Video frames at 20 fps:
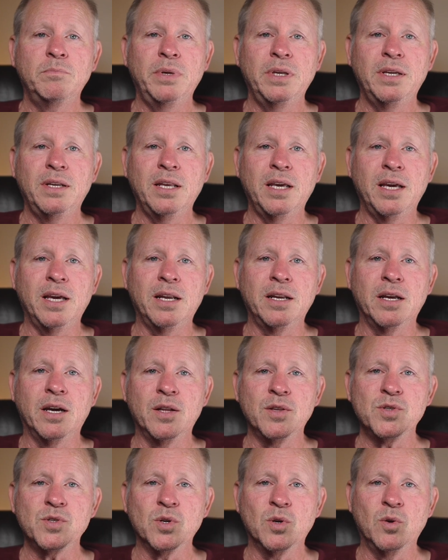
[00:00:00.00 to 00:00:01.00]
Bid and
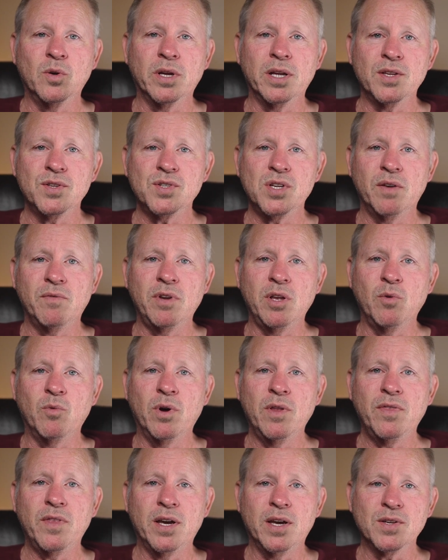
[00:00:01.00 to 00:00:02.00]
unsold at
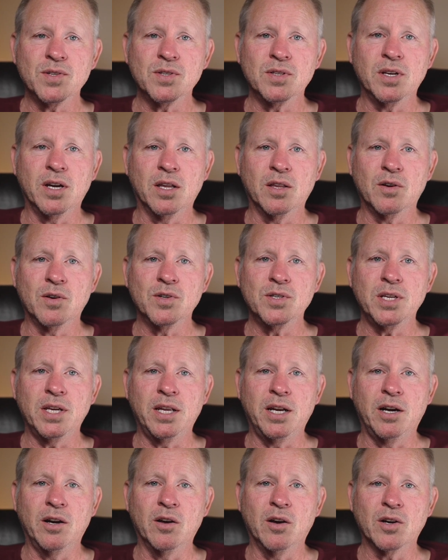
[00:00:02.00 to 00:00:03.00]
$71,000
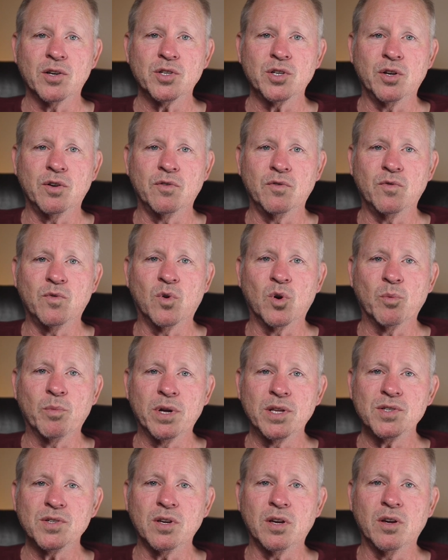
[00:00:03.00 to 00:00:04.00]
in an auction 4
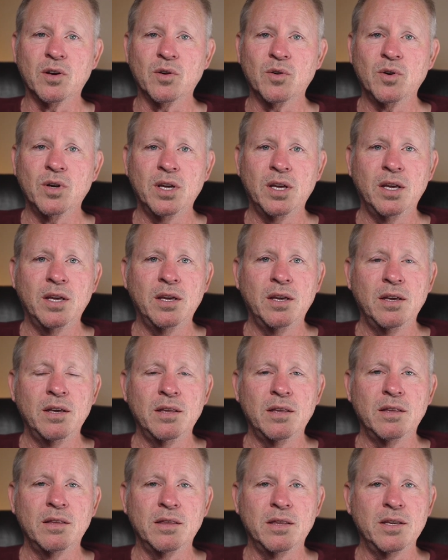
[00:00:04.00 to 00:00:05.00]
months ago,
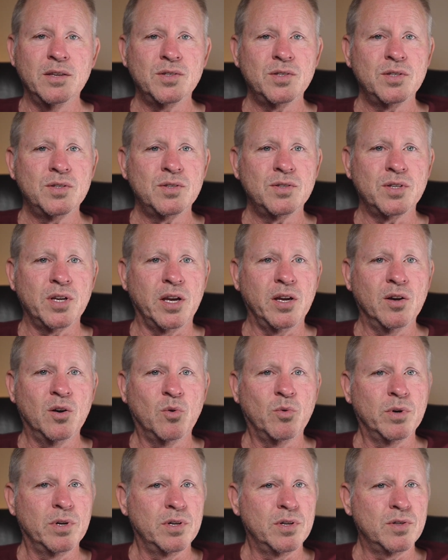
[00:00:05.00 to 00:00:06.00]
this sale
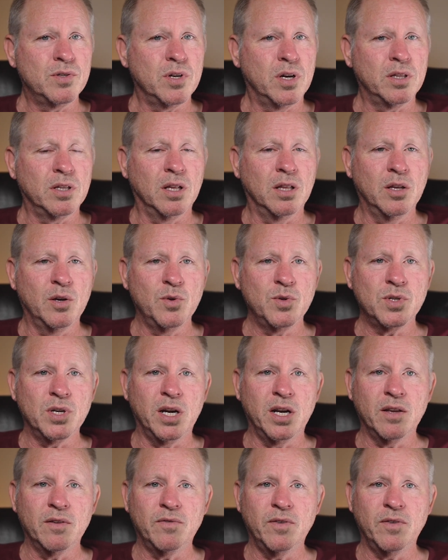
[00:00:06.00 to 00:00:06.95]
was on the low side of